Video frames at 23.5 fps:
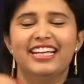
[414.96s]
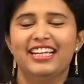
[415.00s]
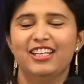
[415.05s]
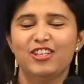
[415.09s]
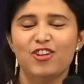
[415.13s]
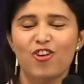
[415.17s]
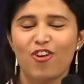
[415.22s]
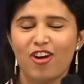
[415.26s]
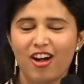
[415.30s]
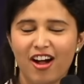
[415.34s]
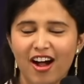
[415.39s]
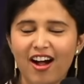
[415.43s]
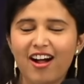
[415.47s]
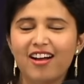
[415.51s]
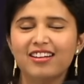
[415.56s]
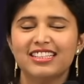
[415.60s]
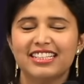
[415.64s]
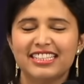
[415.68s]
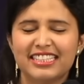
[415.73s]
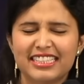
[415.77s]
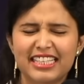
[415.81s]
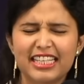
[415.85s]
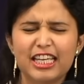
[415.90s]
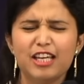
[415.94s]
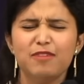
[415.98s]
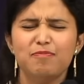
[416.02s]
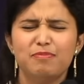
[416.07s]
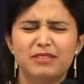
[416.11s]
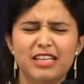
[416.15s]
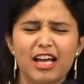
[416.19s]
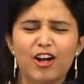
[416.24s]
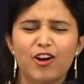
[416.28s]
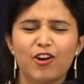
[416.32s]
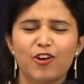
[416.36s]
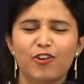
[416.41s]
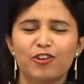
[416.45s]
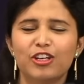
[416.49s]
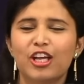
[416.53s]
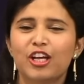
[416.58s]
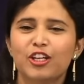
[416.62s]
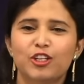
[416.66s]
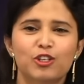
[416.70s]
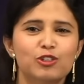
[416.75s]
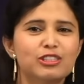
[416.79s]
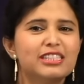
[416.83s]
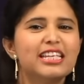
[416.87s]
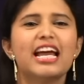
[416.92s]
in your heart deep down,
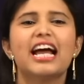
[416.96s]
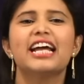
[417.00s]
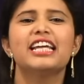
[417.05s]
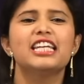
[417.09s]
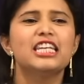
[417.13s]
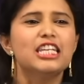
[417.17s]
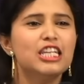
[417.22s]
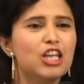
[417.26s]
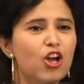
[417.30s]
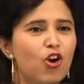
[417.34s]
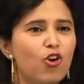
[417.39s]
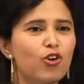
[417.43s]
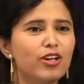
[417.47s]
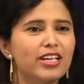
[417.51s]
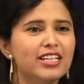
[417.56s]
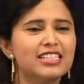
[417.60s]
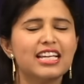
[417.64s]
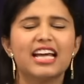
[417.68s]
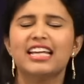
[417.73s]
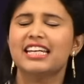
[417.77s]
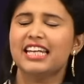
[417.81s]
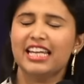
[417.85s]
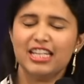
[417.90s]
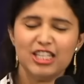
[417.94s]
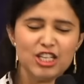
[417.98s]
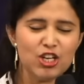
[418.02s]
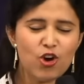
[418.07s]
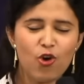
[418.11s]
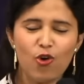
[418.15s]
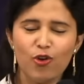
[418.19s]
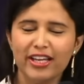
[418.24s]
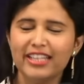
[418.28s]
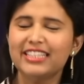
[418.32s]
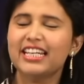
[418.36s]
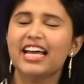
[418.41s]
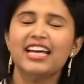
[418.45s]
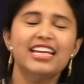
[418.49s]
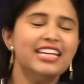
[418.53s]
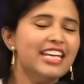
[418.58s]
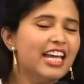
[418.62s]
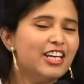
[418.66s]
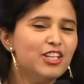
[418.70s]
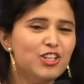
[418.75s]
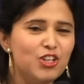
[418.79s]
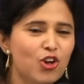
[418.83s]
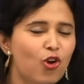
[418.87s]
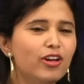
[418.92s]
you say, I know it and I know it and
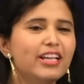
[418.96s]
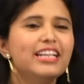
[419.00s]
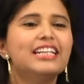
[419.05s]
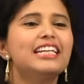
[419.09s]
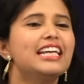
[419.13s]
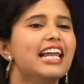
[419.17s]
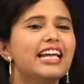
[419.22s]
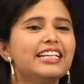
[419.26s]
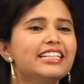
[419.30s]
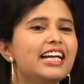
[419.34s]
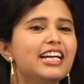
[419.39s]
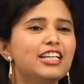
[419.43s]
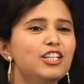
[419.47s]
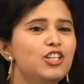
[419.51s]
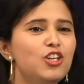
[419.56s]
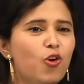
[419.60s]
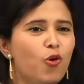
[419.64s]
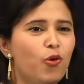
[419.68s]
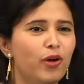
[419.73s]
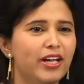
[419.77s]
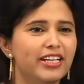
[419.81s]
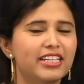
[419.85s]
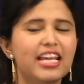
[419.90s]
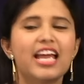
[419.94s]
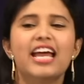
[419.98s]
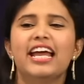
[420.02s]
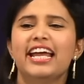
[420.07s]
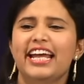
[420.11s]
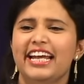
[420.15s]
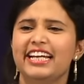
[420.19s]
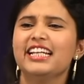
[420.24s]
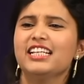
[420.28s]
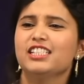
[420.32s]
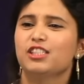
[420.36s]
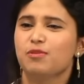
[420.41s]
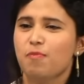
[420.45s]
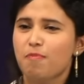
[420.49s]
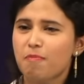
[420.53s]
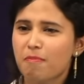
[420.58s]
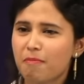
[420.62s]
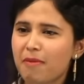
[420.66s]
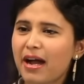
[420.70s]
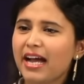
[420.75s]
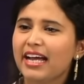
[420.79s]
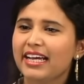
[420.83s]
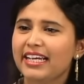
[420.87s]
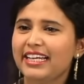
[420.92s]
I know it like I know it. It is
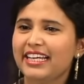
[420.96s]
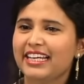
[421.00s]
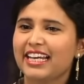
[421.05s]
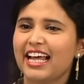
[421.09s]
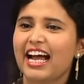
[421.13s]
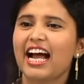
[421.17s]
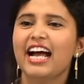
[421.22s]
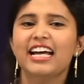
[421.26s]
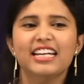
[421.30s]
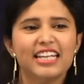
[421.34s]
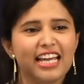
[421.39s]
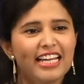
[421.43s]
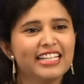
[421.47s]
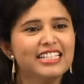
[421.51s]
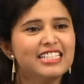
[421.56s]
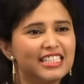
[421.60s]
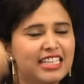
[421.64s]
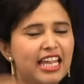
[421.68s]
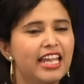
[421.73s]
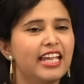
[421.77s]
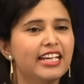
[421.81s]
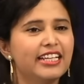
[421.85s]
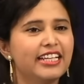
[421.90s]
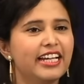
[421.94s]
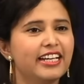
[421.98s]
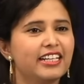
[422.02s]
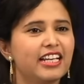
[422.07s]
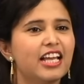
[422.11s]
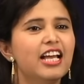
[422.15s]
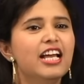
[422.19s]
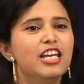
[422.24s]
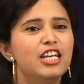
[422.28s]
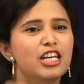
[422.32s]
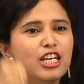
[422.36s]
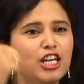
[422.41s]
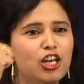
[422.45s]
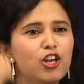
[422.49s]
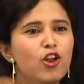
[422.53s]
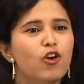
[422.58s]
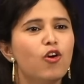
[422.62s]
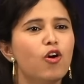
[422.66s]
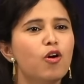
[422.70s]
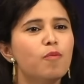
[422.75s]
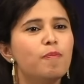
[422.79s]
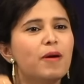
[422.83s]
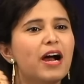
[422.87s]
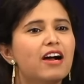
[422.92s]
mine and I take it.
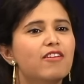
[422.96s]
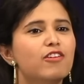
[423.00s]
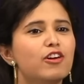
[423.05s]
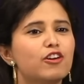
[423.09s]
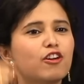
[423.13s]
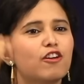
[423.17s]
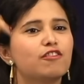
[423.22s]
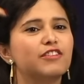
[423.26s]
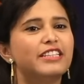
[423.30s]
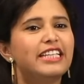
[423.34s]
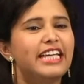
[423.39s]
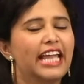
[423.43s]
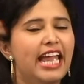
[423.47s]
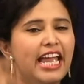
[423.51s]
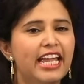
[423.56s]
No power of the